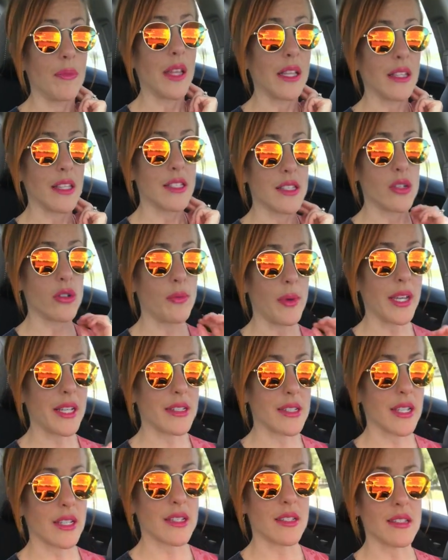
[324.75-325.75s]
They listed
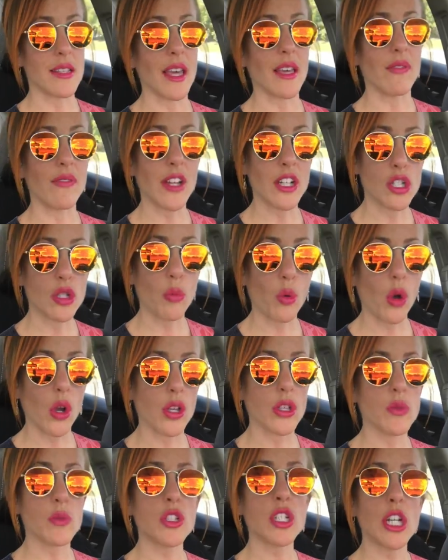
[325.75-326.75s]
omega-6s like vegetable
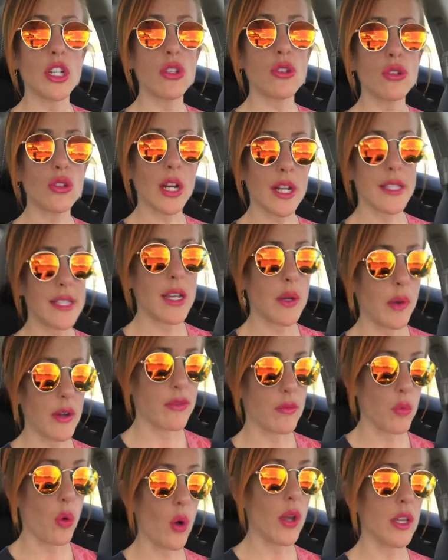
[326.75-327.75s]
oils, which I do try to stay away
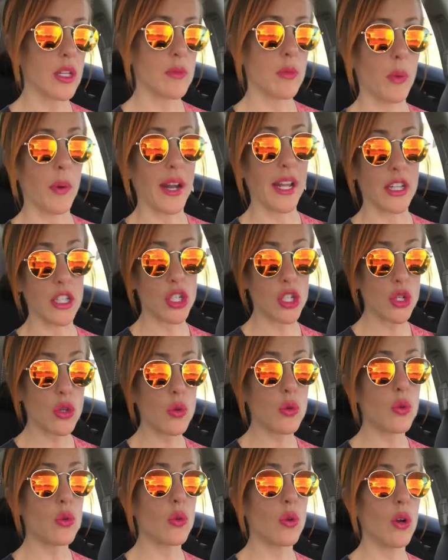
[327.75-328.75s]
from oils, but when I
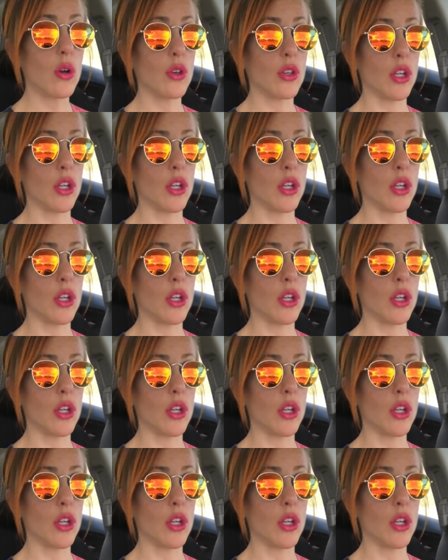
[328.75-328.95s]
do,